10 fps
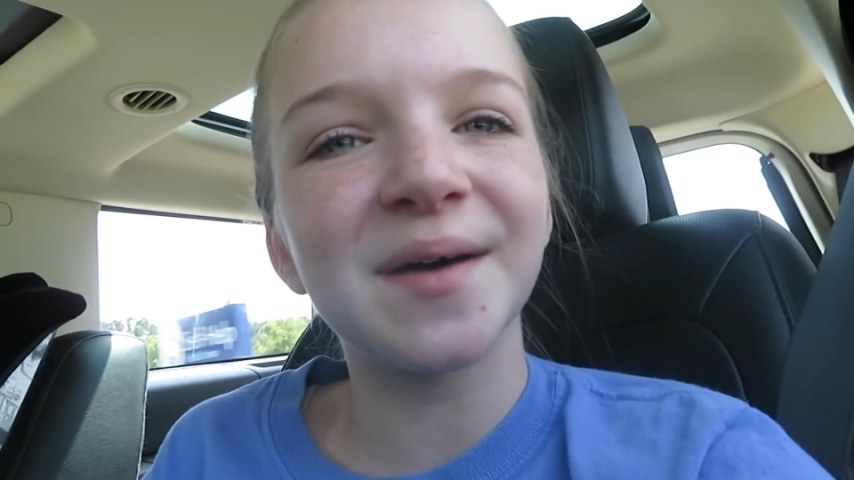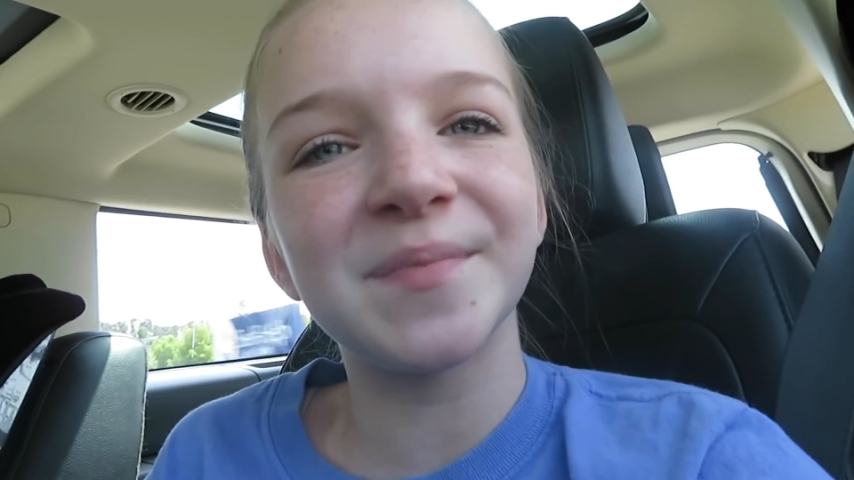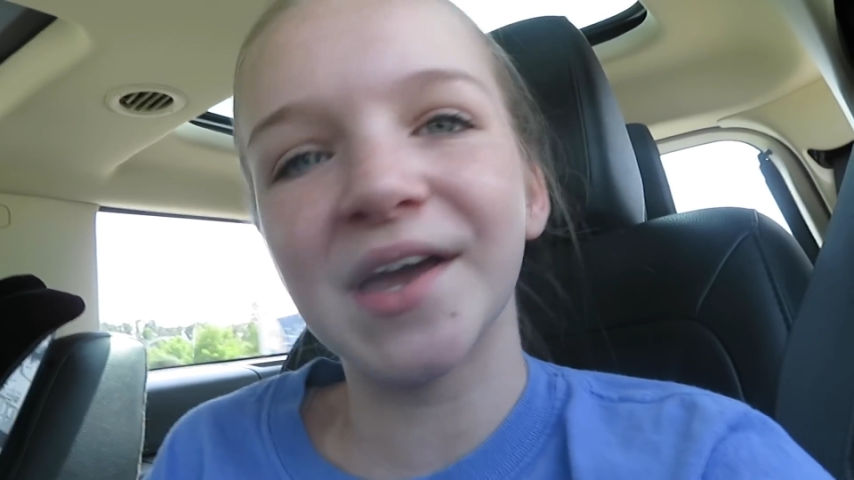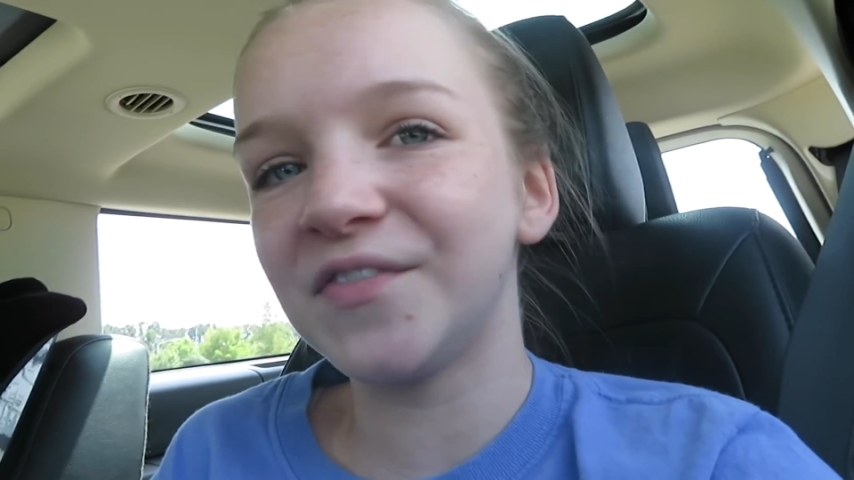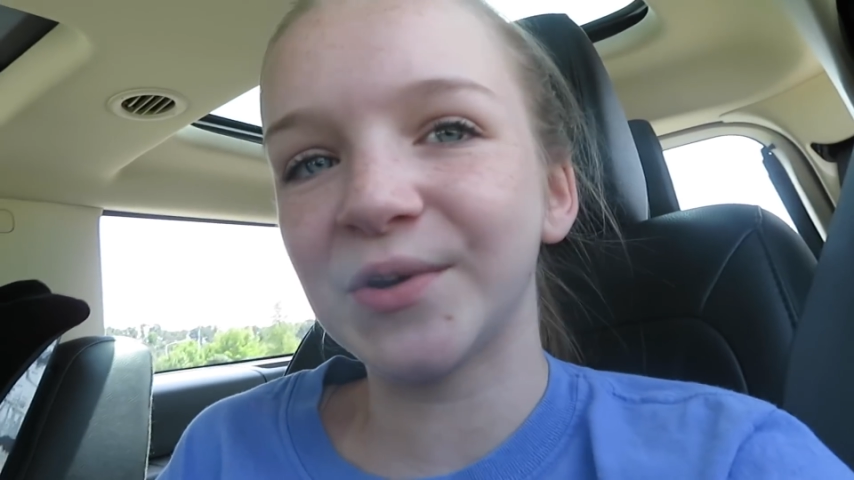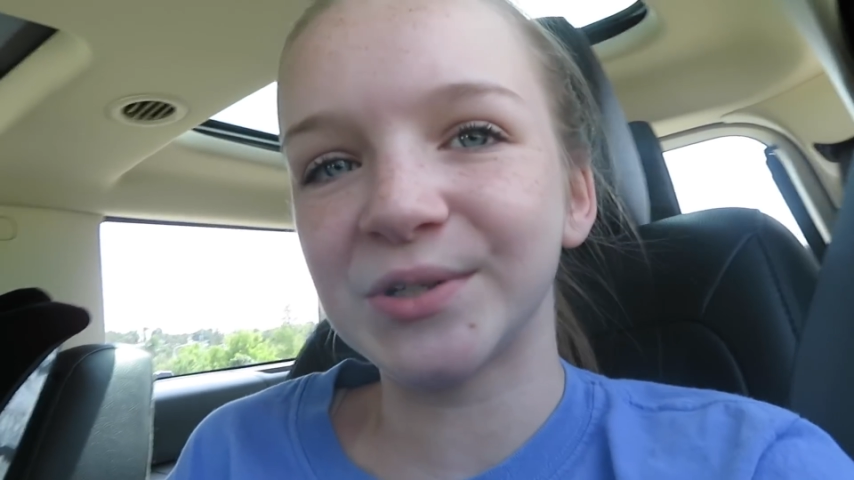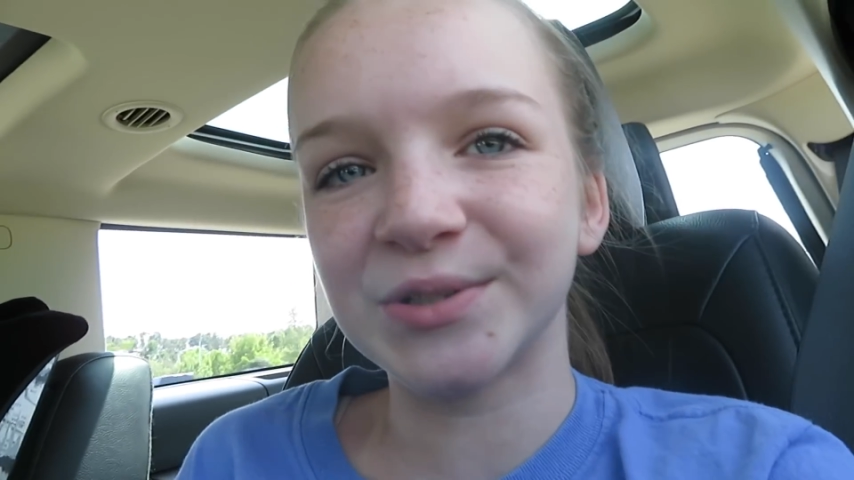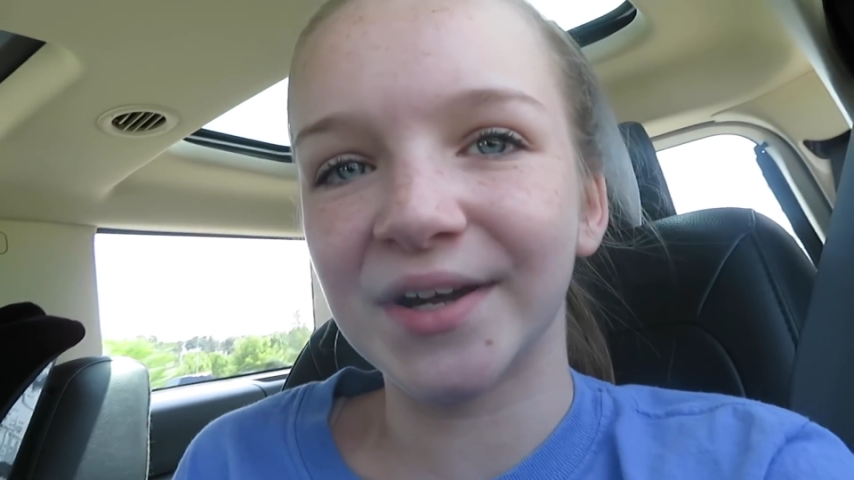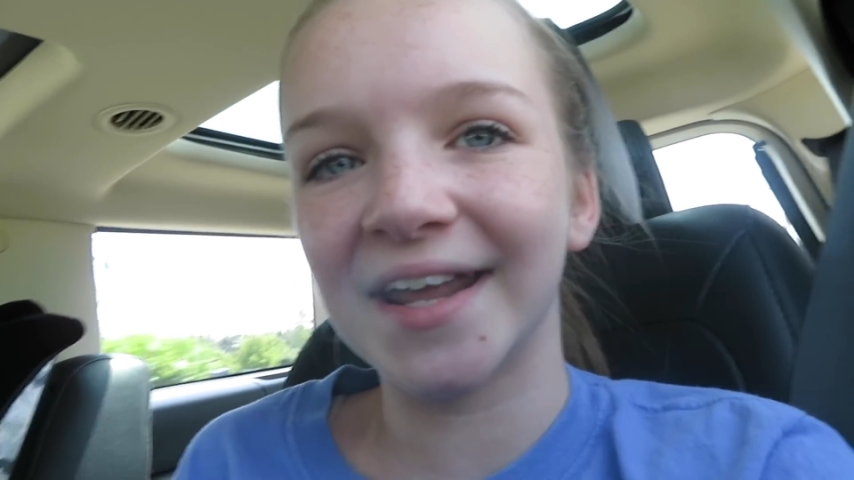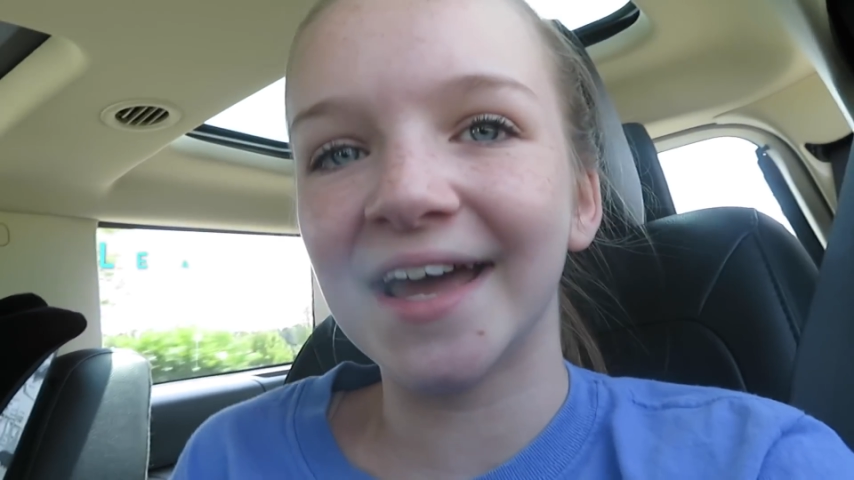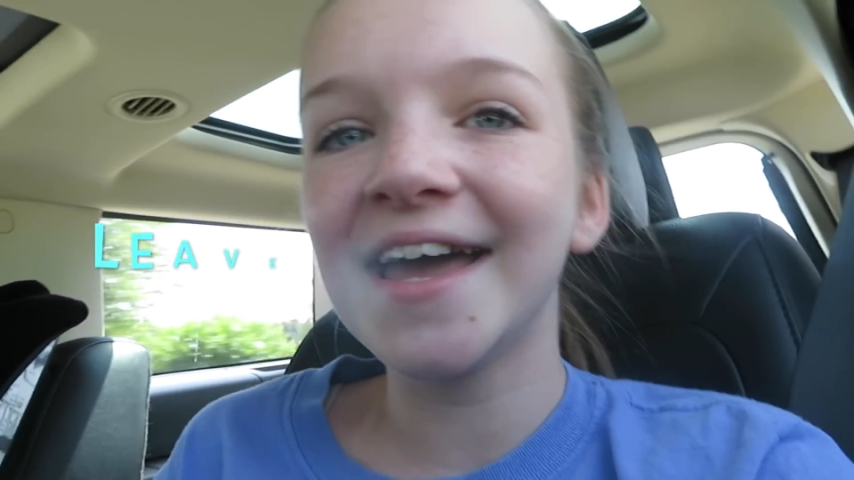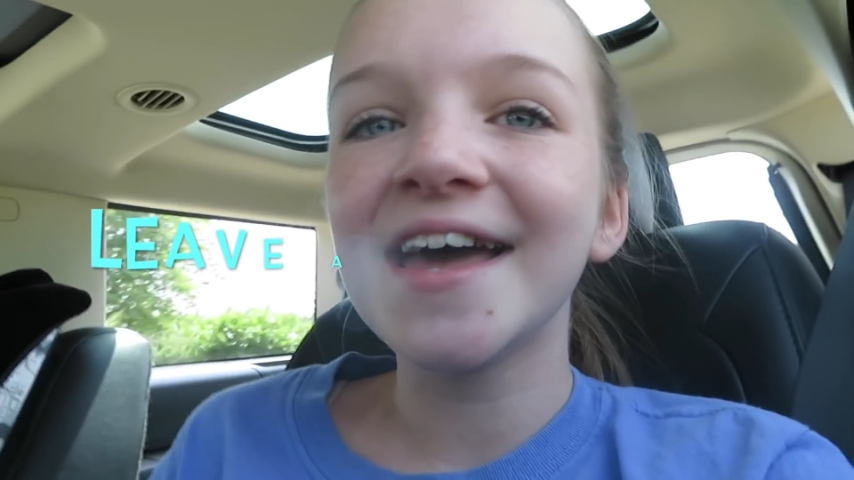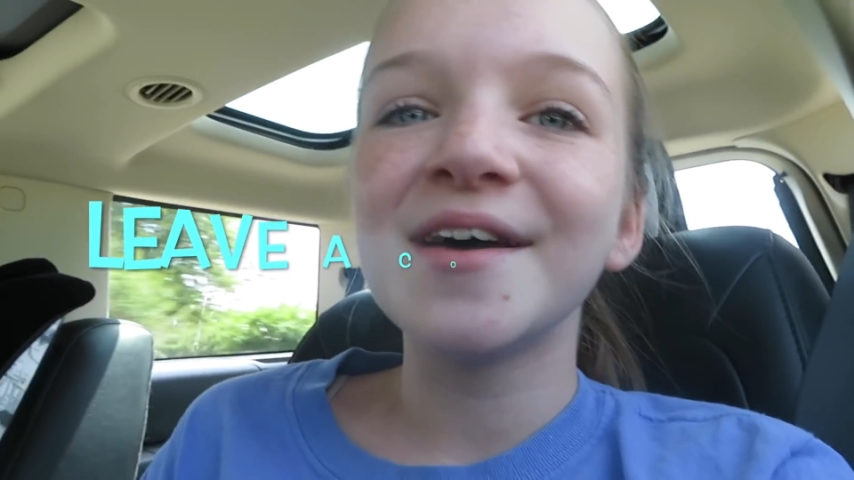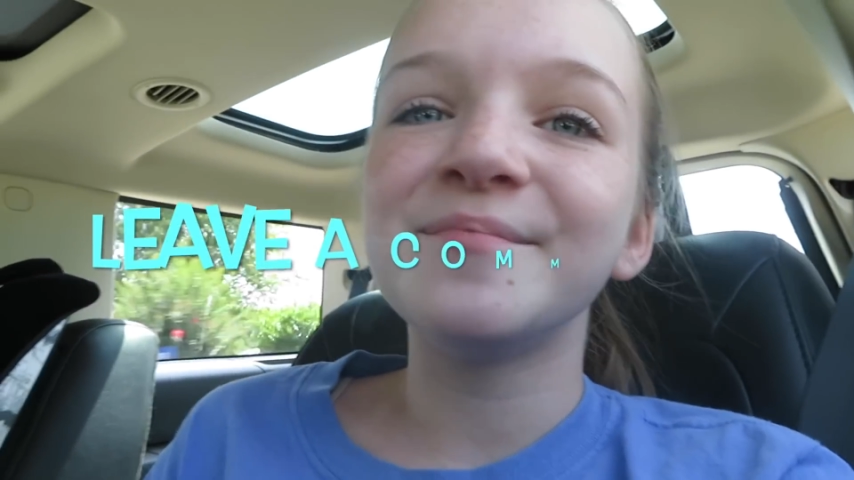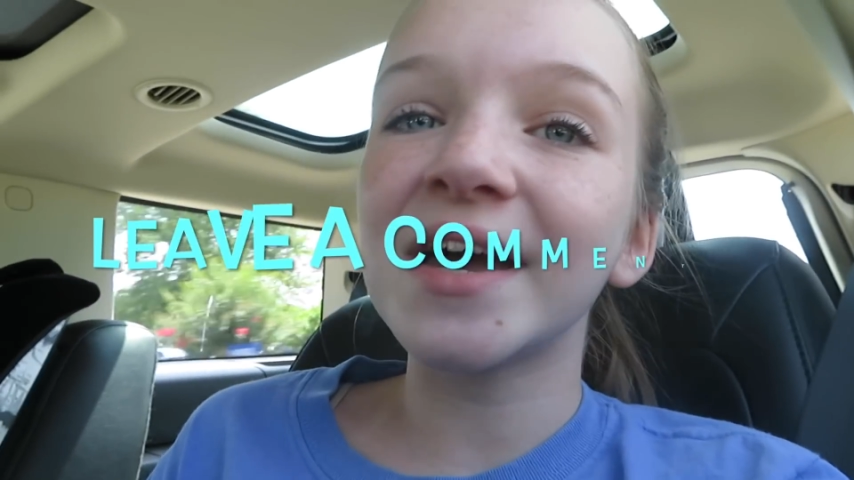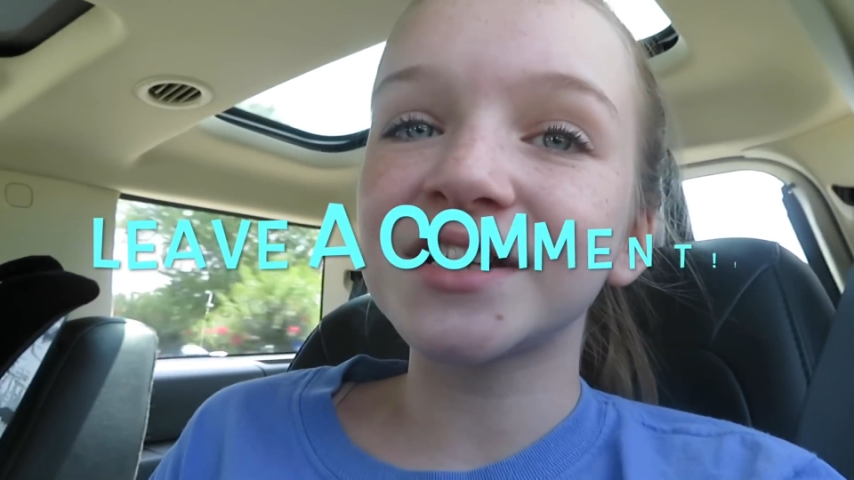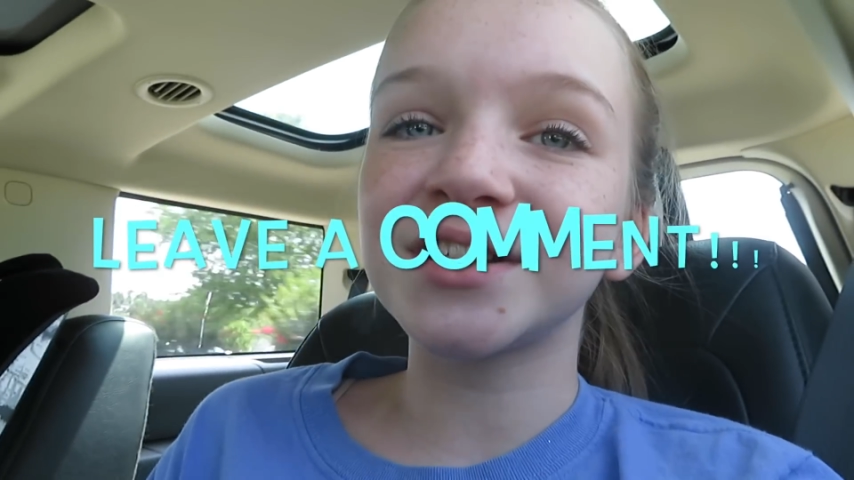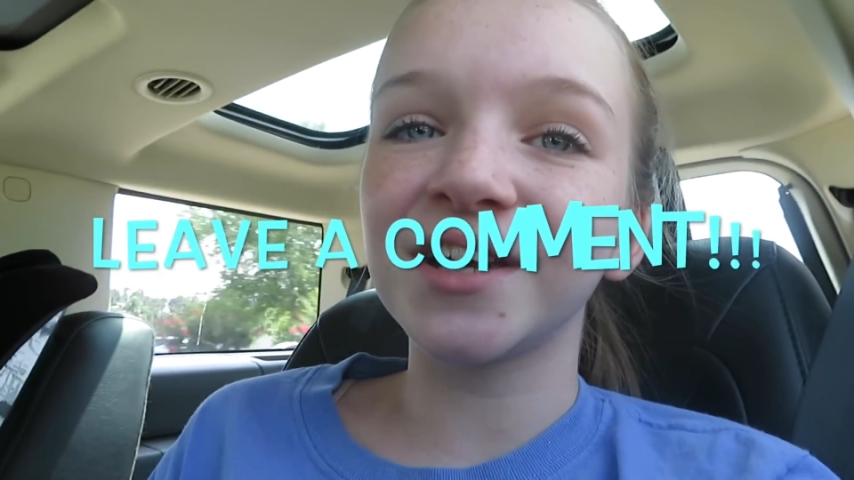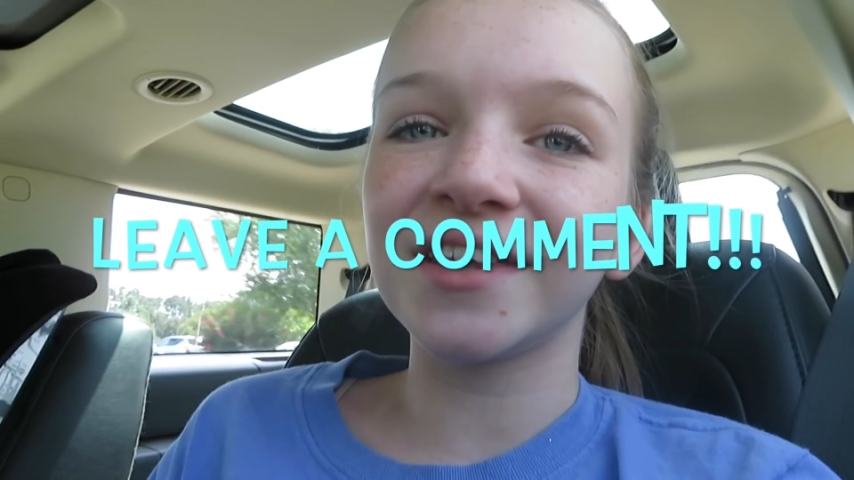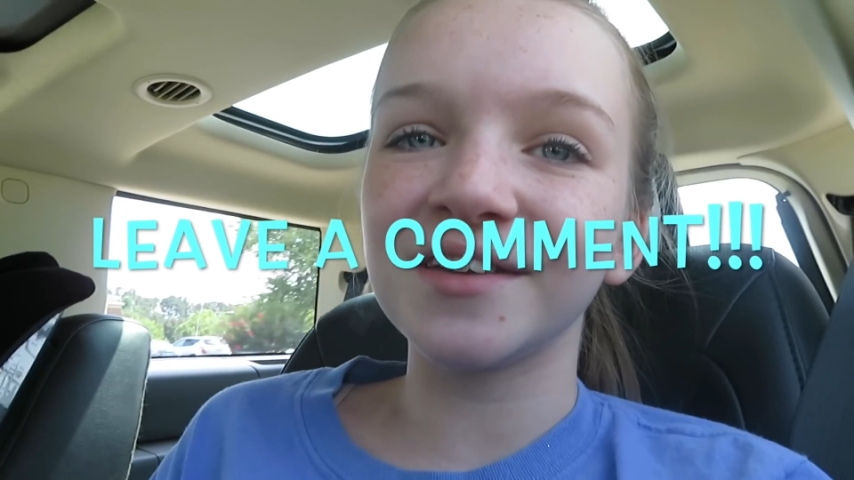up if you enjoyed it. Make
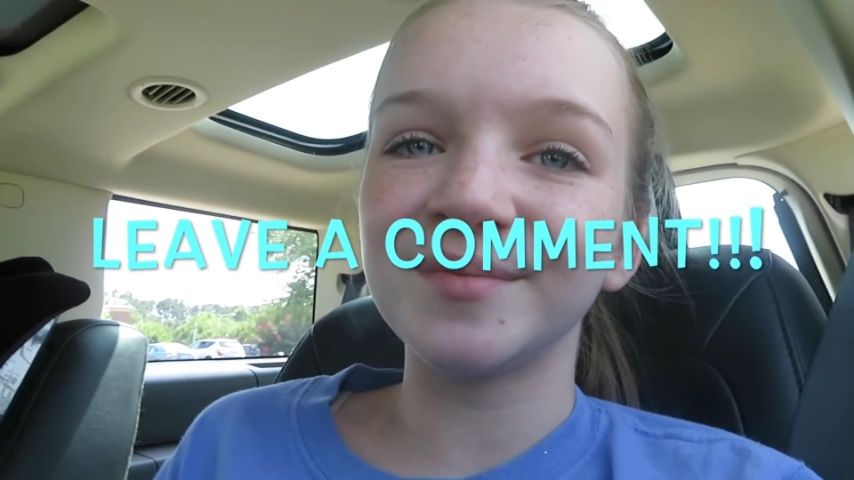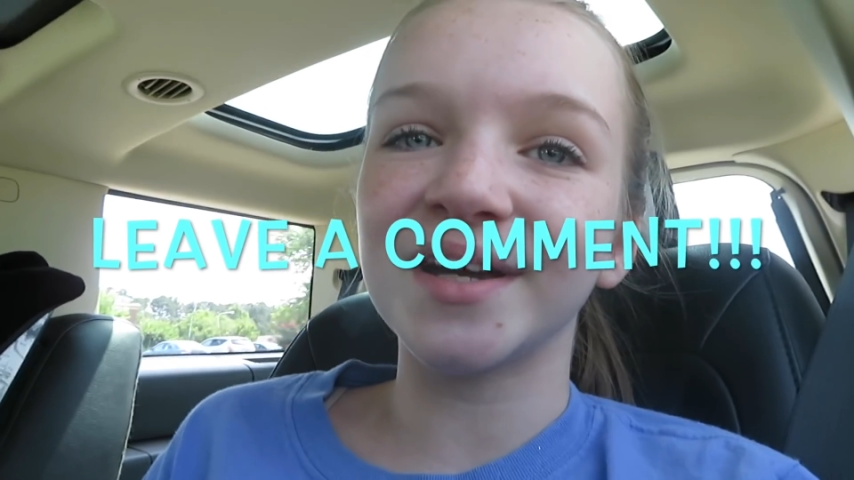sure you leave